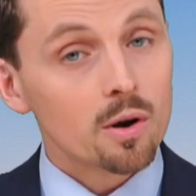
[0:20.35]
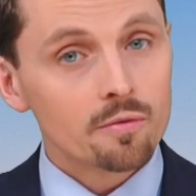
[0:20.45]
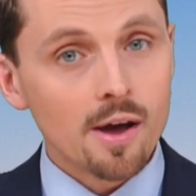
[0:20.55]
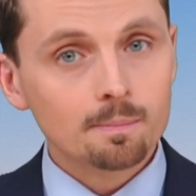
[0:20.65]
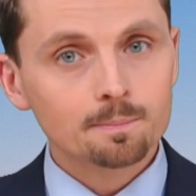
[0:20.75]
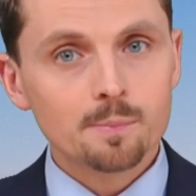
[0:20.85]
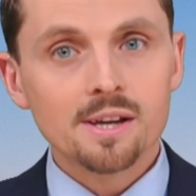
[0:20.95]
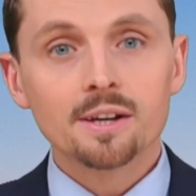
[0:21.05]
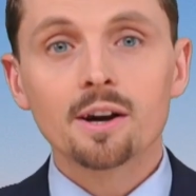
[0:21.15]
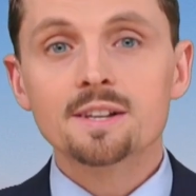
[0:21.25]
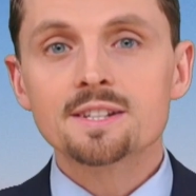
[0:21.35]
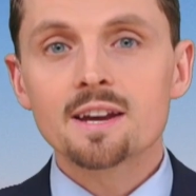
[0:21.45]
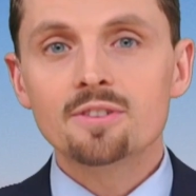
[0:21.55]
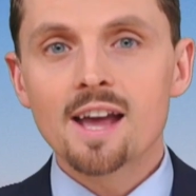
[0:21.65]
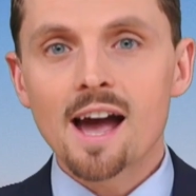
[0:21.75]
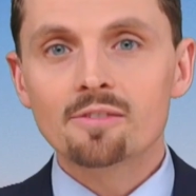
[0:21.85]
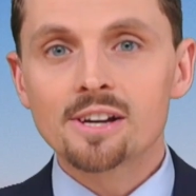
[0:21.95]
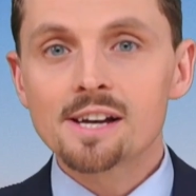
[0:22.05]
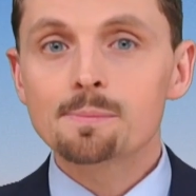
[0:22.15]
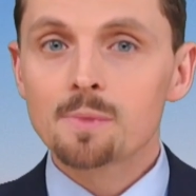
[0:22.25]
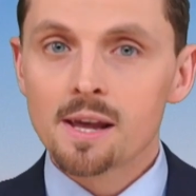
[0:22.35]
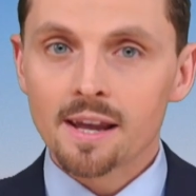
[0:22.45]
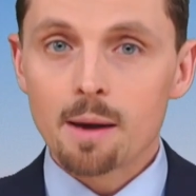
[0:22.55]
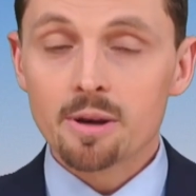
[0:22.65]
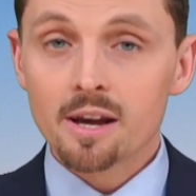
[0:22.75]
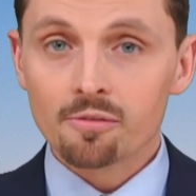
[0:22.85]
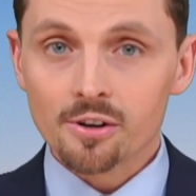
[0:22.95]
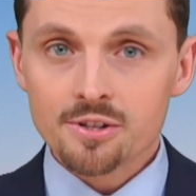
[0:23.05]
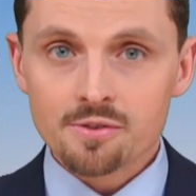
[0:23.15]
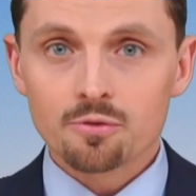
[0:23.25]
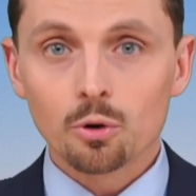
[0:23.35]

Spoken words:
one of them being gun safety advocate Gabby Giffords,